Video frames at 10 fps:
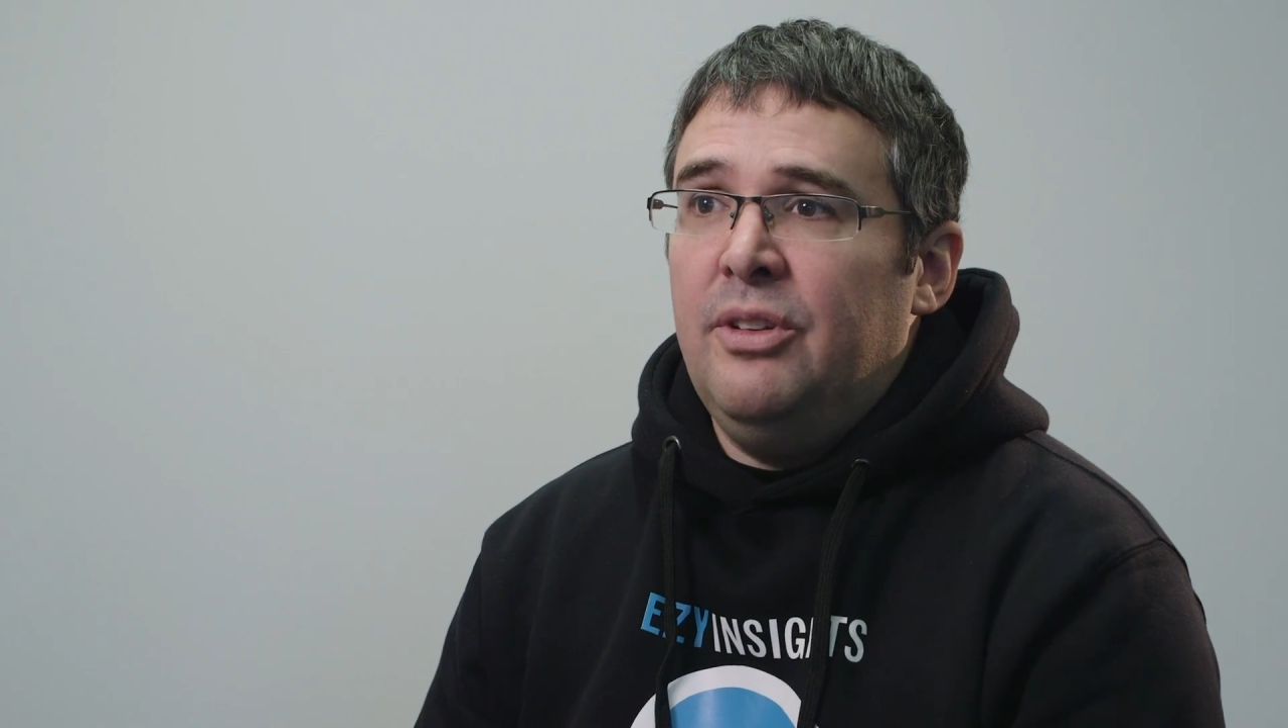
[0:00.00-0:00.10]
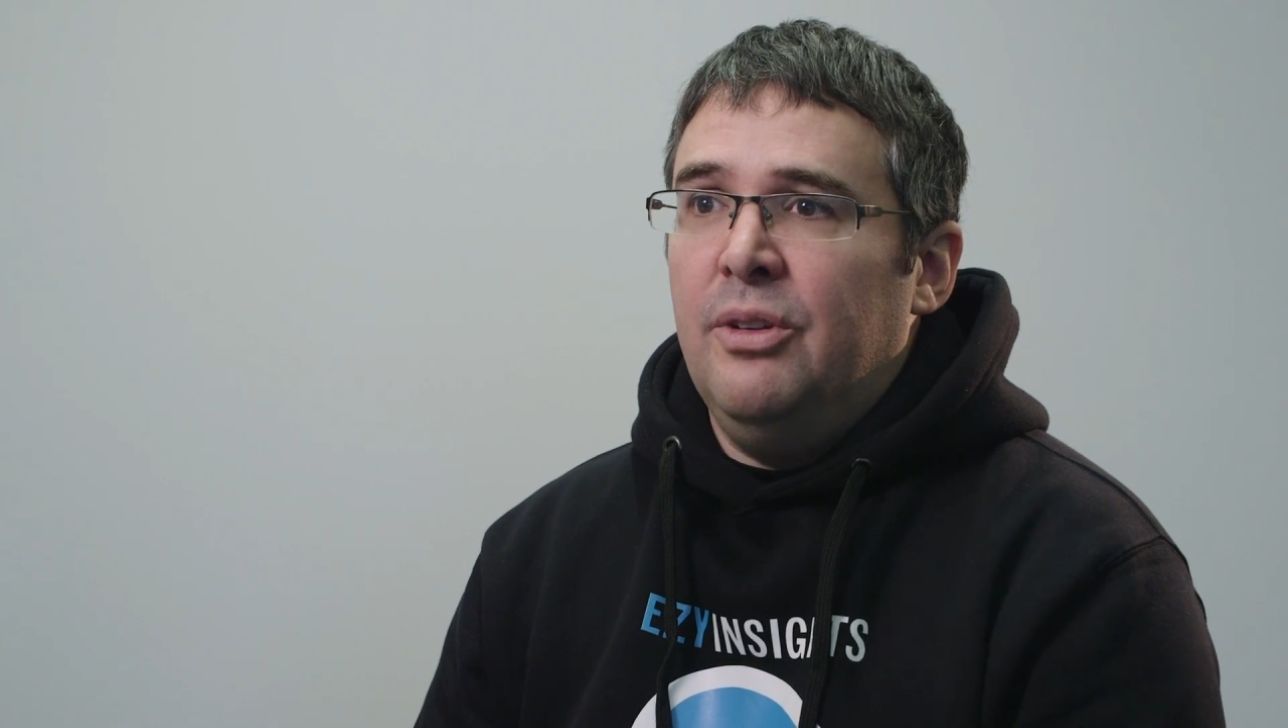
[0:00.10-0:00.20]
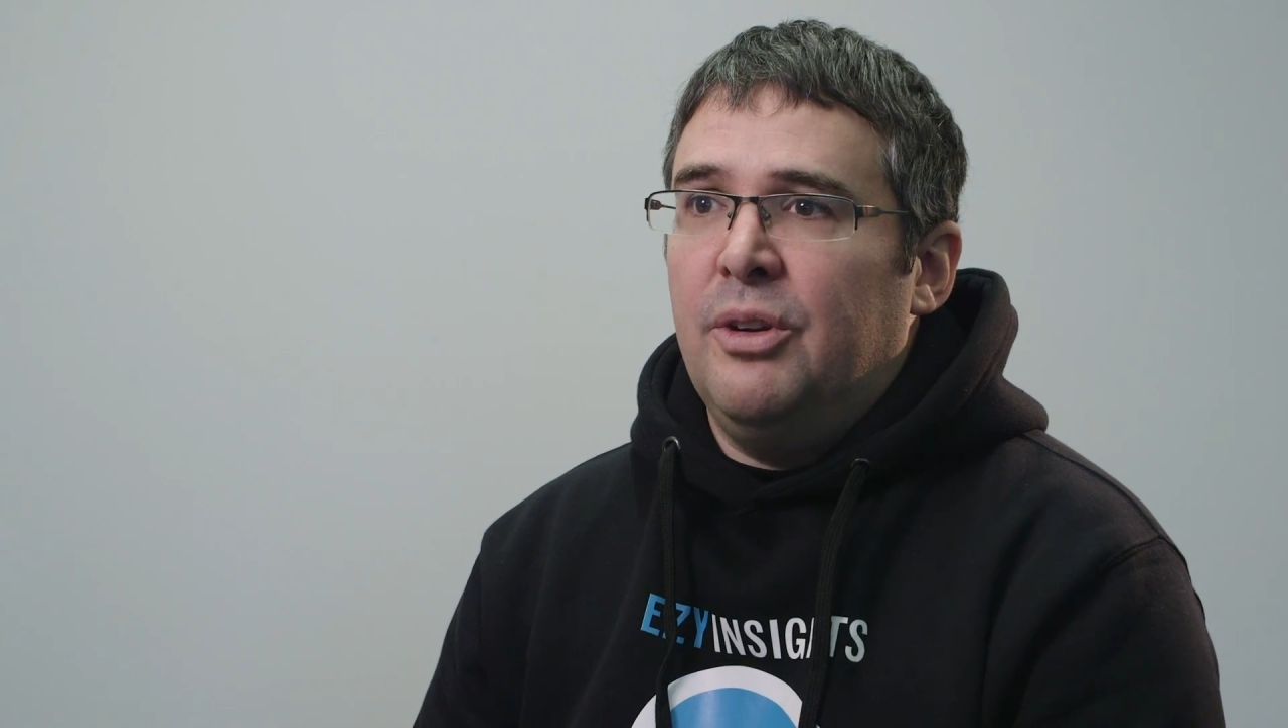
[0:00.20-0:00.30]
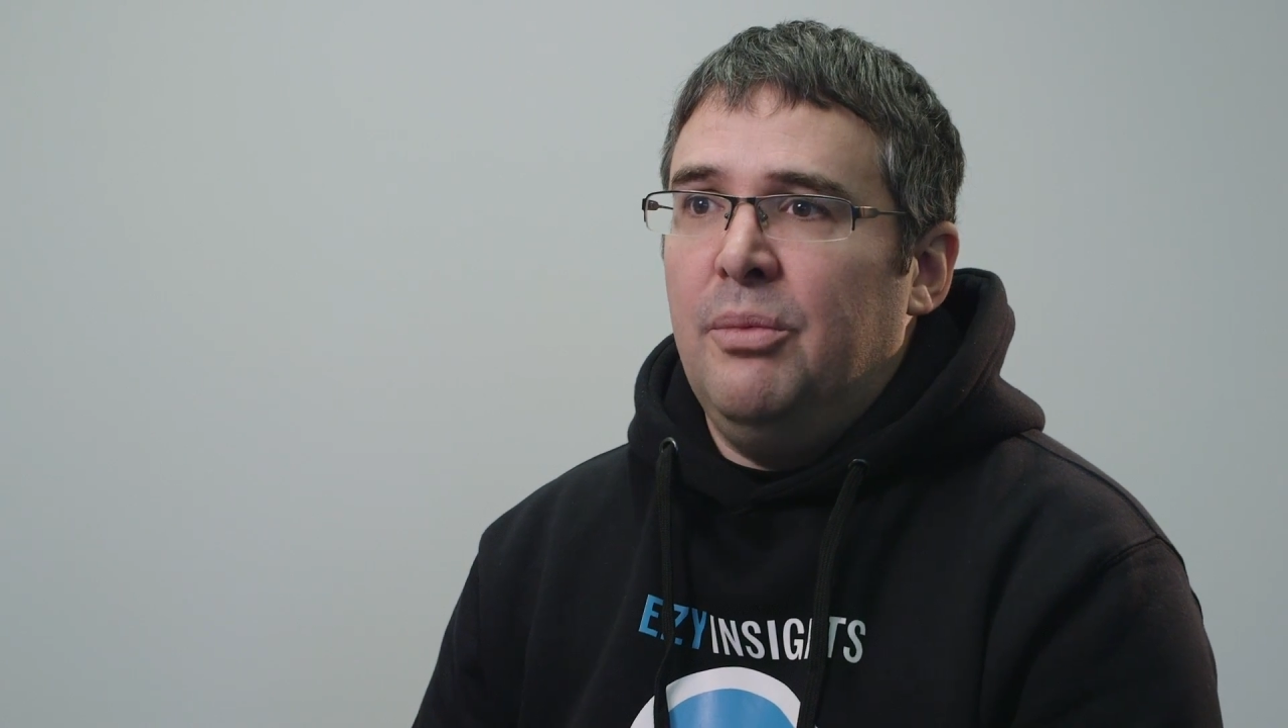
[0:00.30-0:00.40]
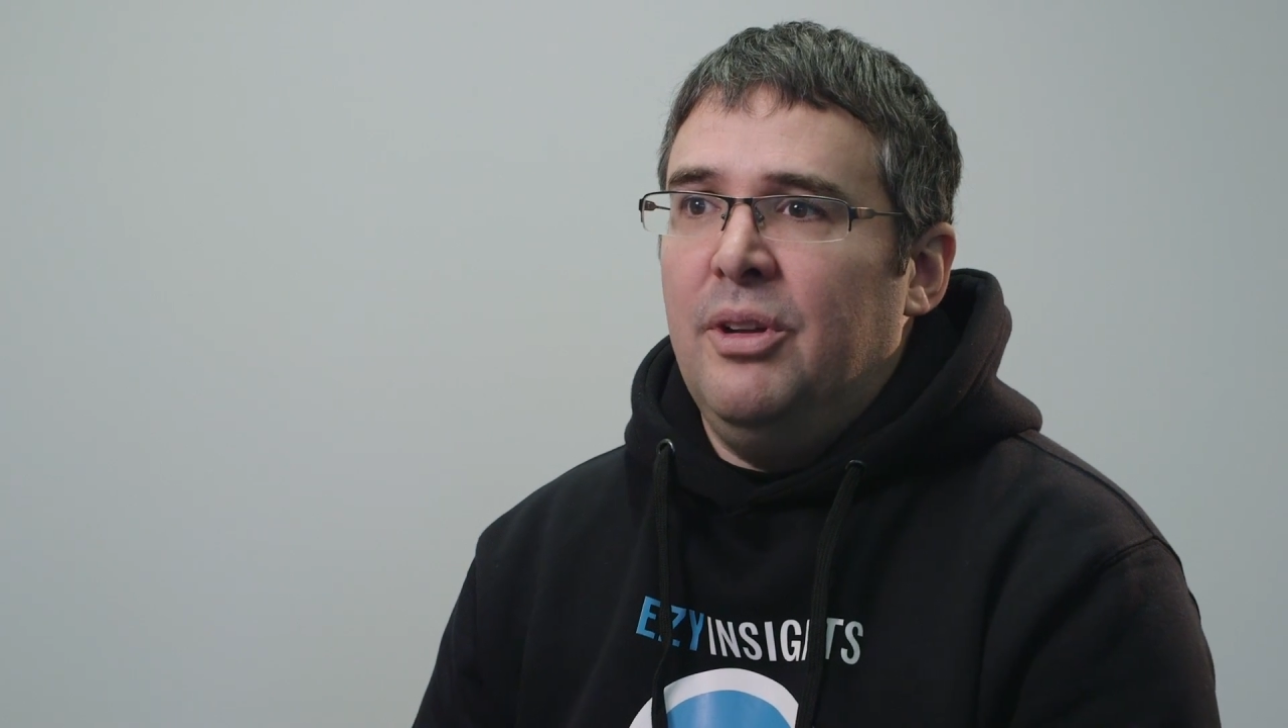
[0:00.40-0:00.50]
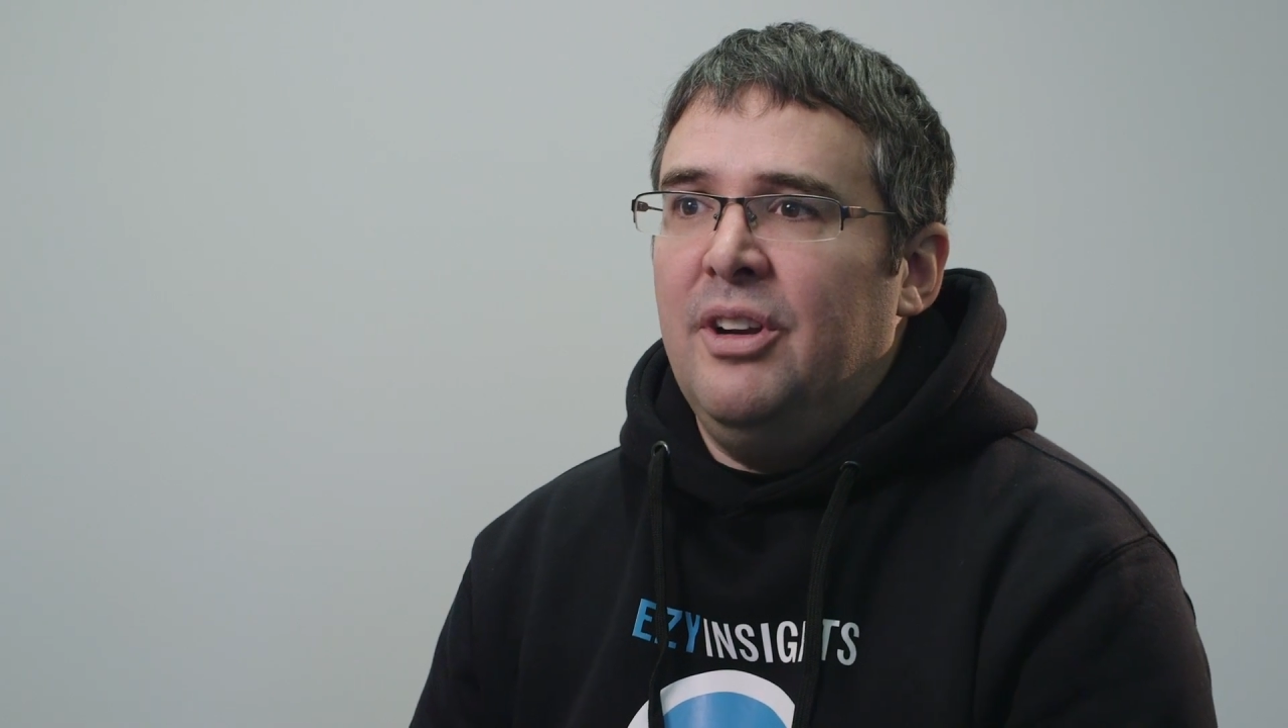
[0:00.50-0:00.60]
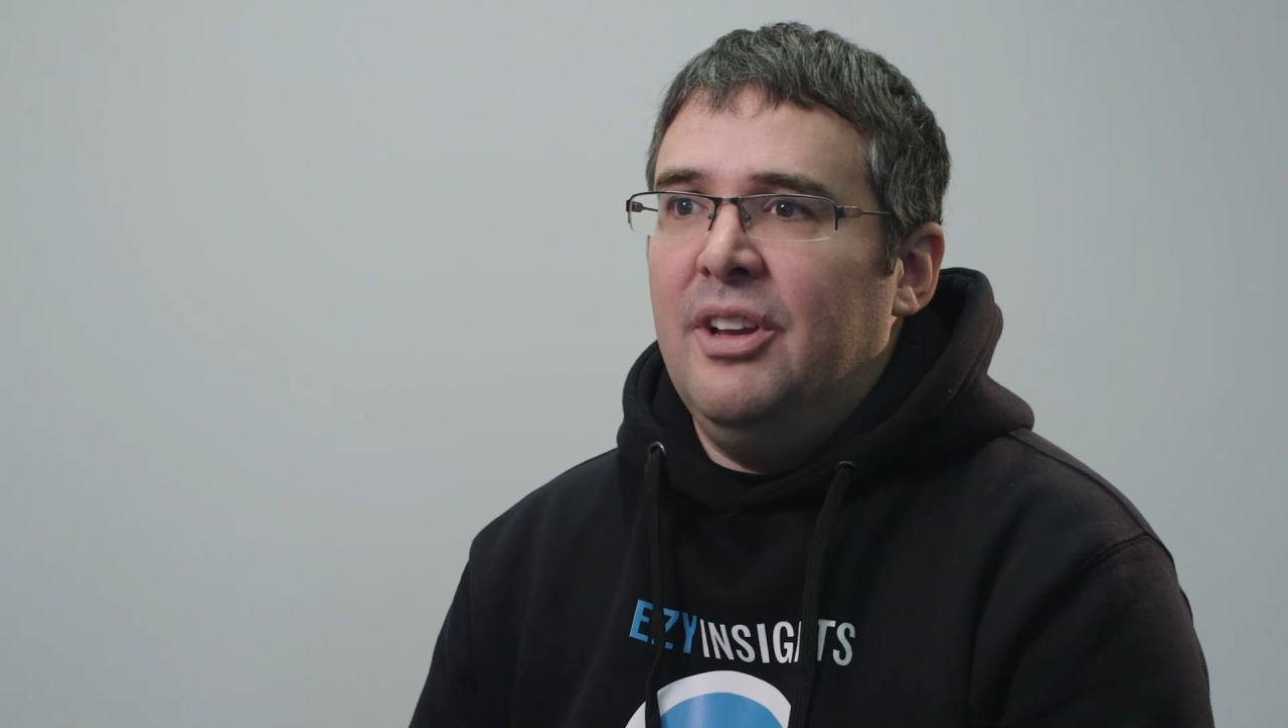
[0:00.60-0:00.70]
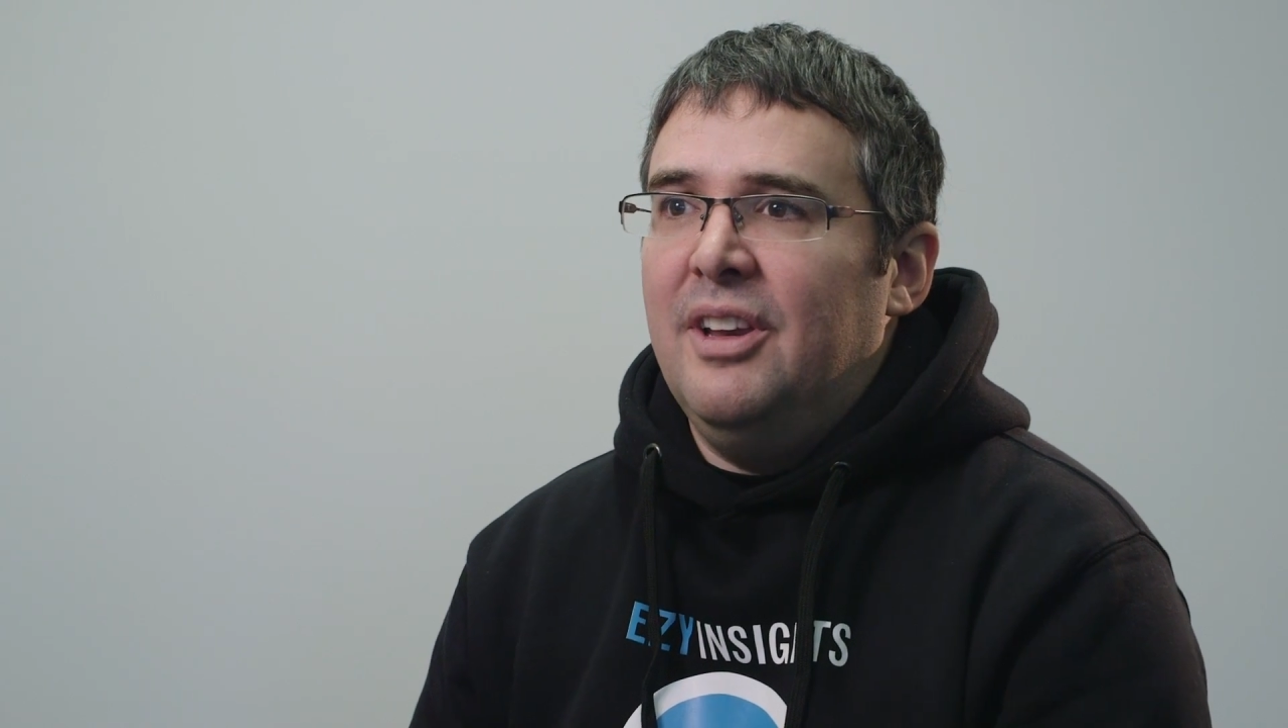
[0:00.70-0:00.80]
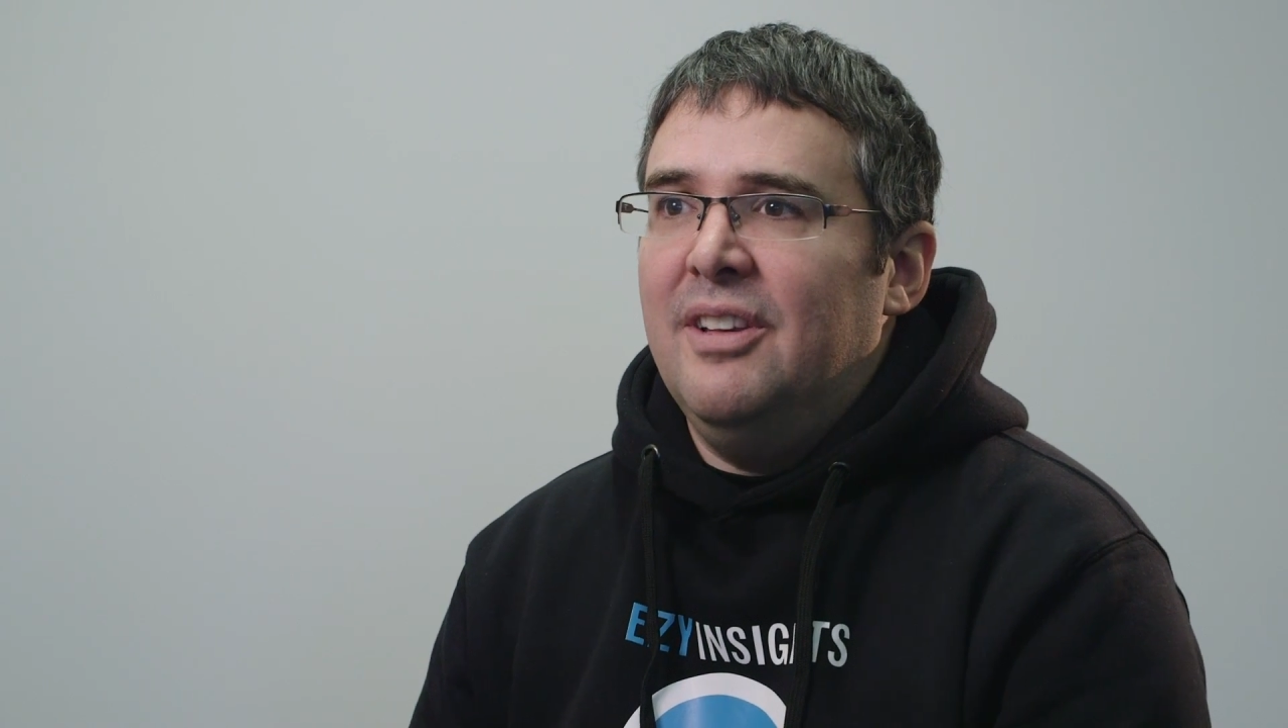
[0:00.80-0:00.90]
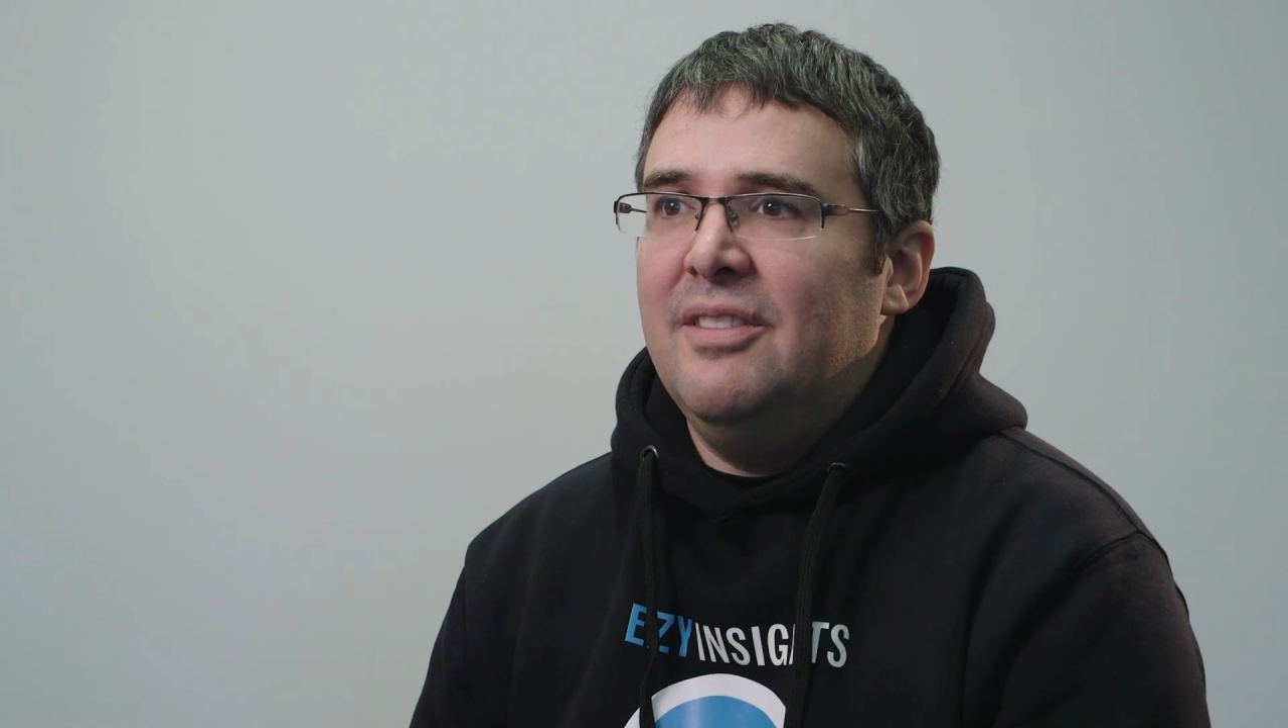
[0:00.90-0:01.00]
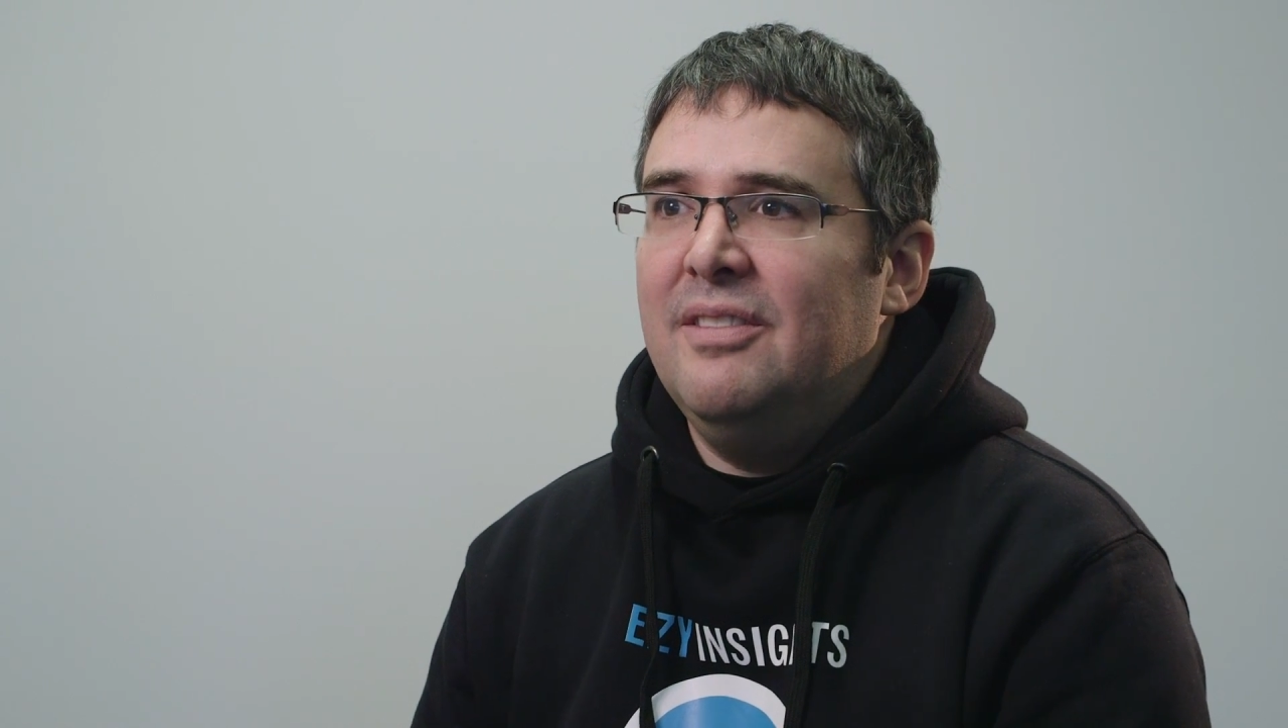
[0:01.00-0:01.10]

of your community.